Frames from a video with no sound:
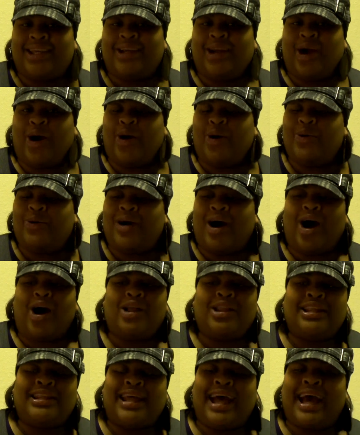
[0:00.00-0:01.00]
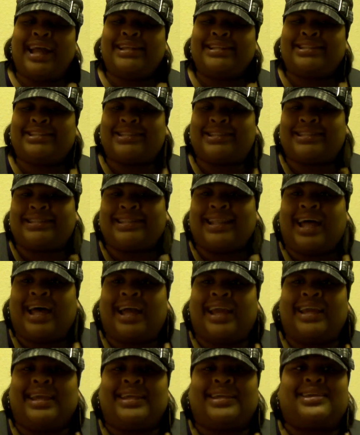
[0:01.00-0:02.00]
All of that is just
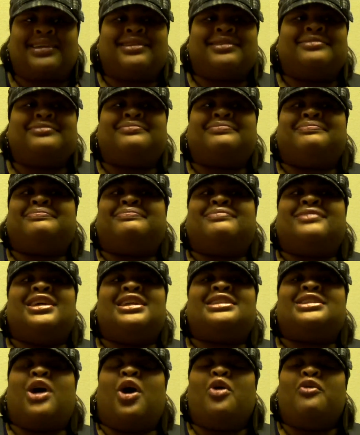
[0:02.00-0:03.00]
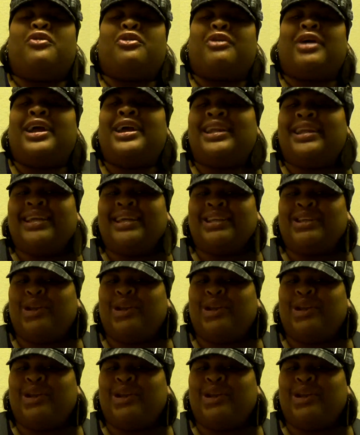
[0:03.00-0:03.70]
like, it's overrated.